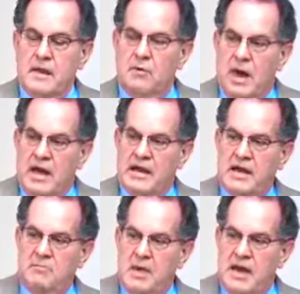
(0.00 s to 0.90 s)
And why did
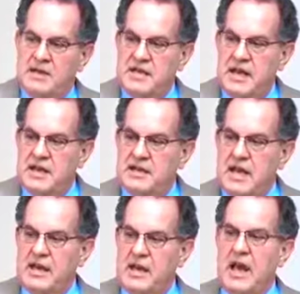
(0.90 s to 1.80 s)
he meditate it
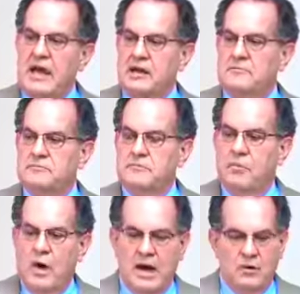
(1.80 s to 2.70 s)
day and night?
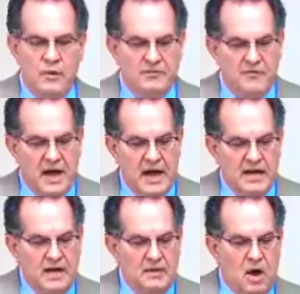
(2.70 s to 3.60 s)
Why do we
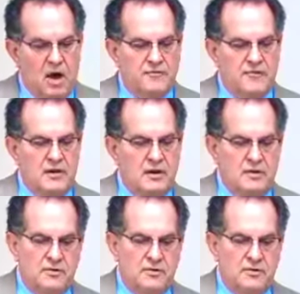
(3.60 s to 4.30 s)
find him often